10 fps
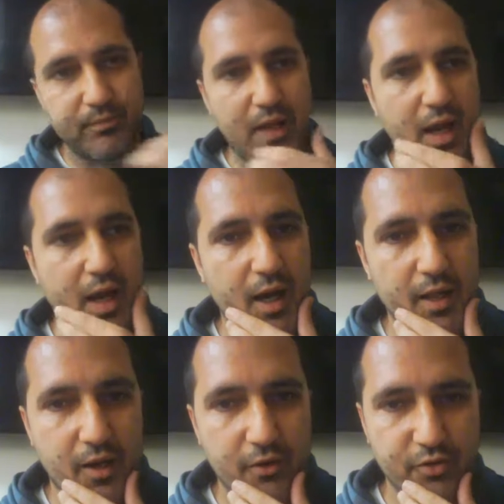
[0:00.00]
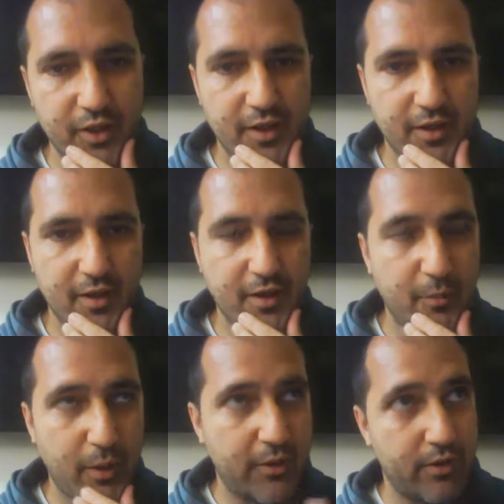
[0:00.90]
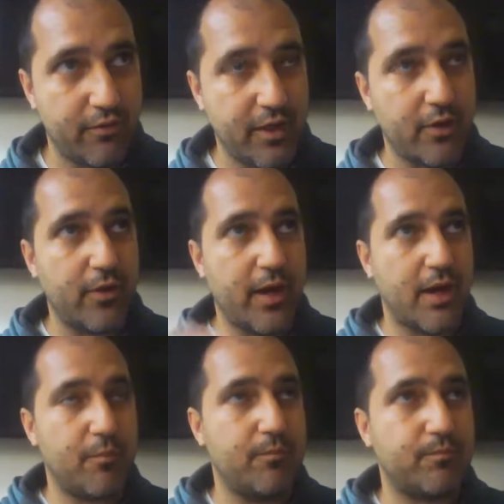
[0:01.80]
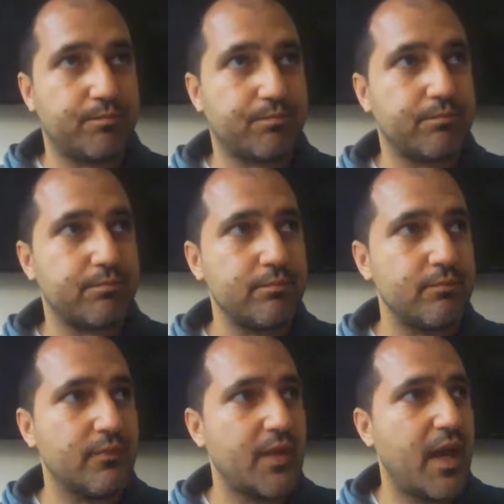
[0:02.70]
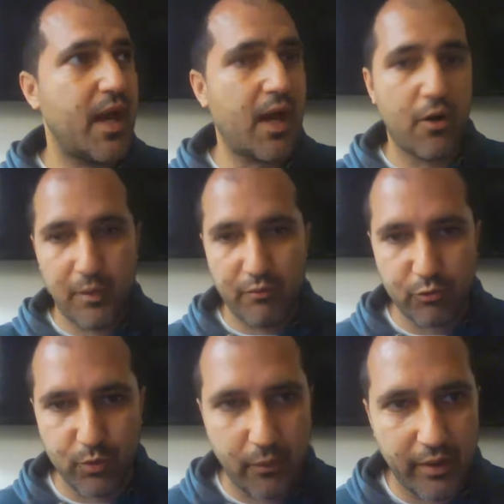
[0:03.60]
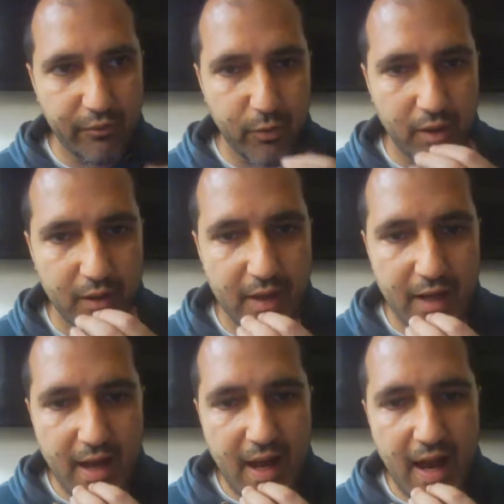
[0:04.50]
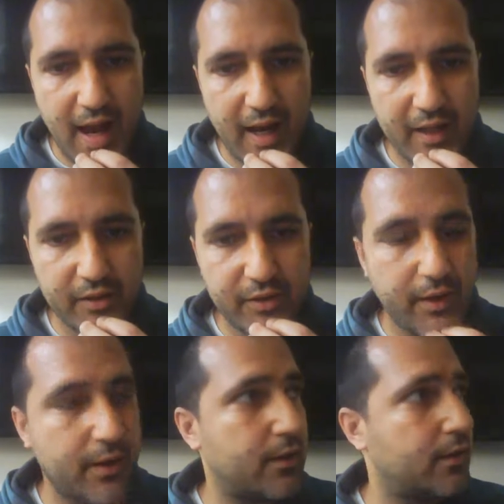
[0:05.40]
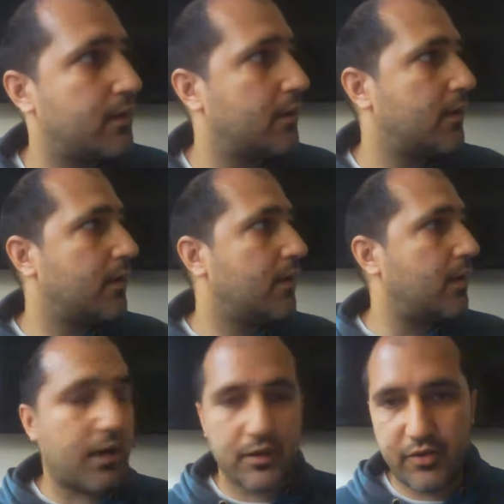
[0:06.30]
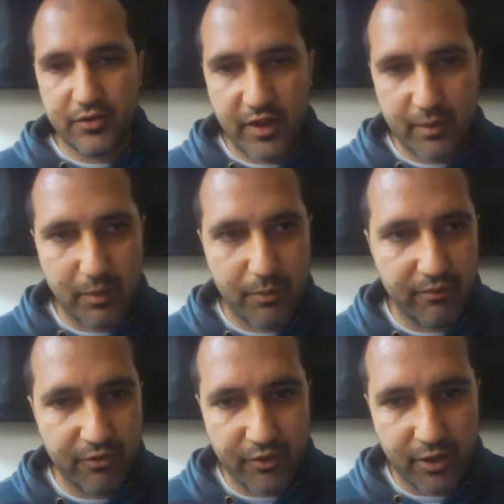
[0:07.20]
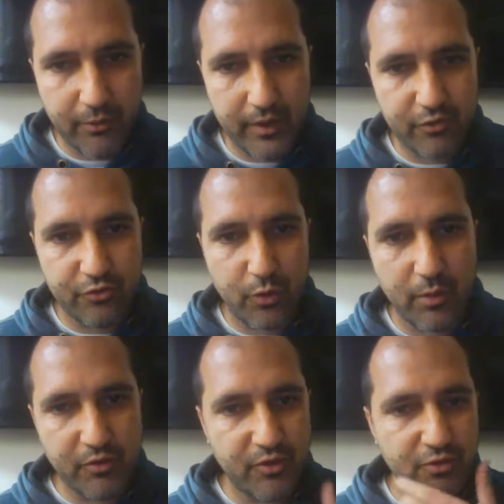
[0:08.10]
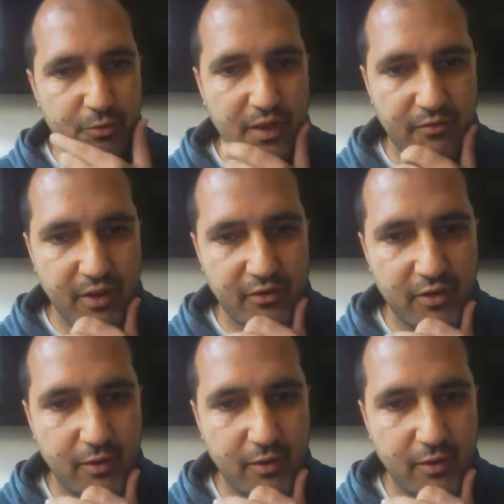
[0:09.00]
Obviously back in another video. I hope everyone's well wherever you are. And as I said in my previous video, it's one of my sister's birthdays